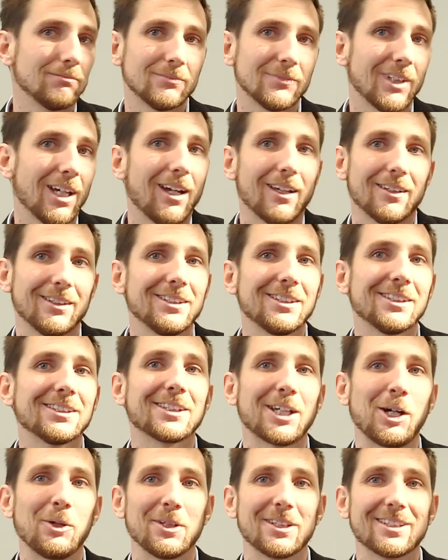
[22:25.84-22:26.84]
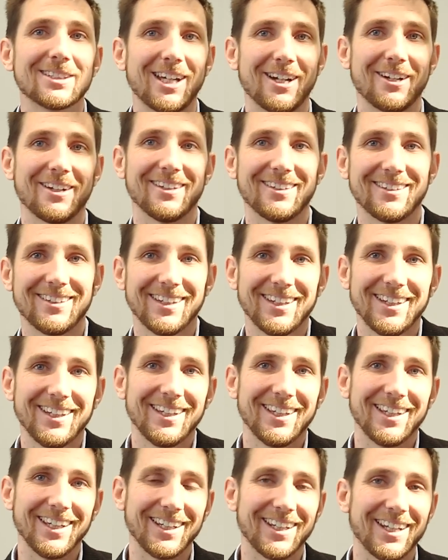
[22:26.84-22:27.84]
yeah, this is how it started.
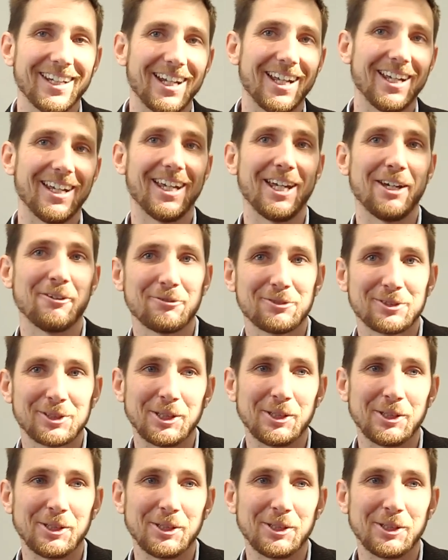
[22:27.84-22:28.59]
And then I had